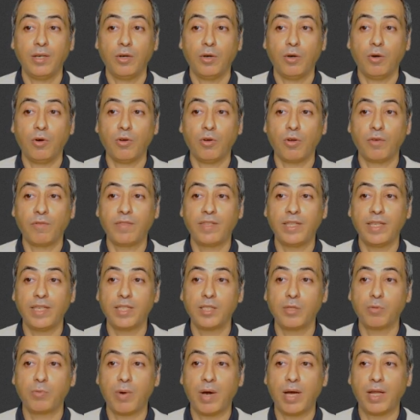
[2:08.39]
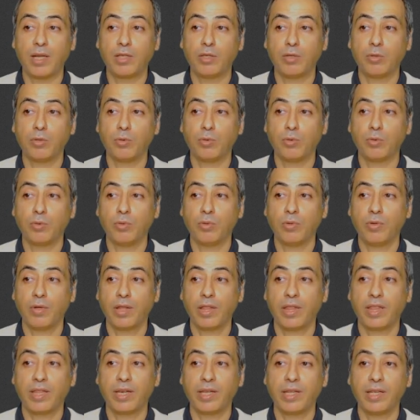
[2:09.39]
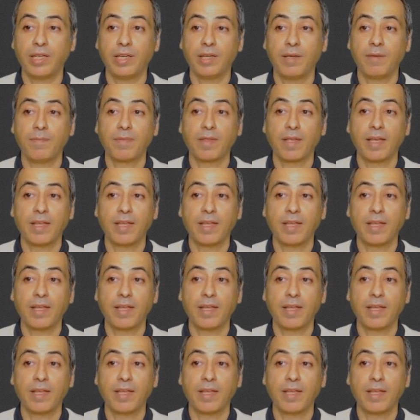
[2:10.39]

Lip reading: All of these, 1, 2, 3,